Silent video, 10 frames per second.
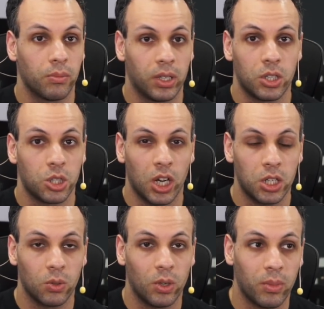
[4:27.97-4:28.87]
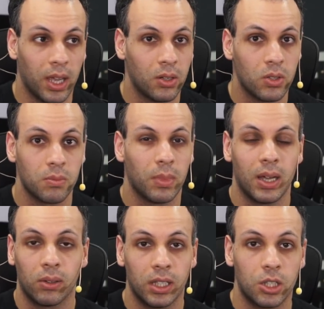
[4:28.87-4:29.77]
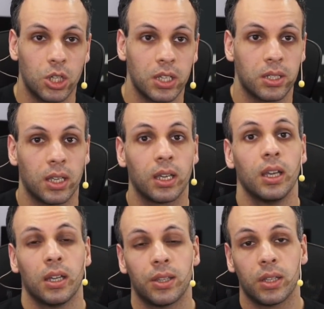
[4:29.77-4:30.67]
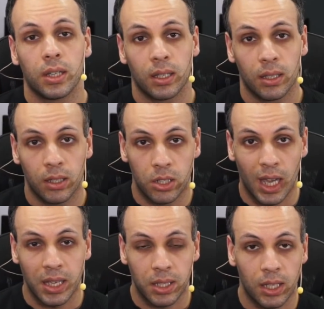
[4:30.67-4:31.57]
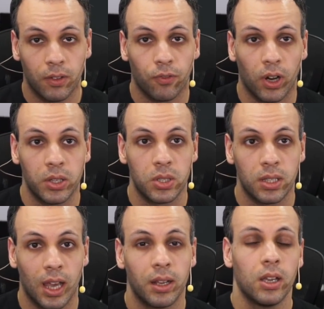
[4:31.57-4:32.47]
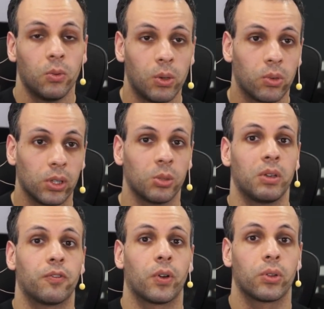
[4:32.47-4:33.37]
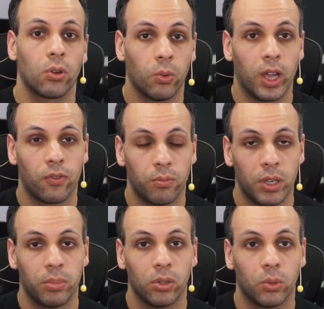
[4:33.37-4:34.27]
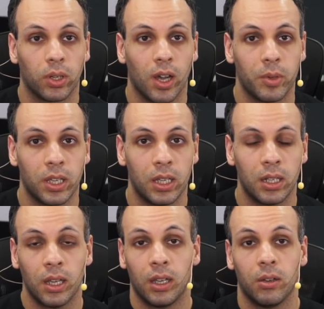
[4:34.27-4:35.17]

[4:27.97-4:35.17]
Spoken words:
The biggest change that we made is mildly adjusting the desk in the front so that we were a little bit further away from people who were coming in.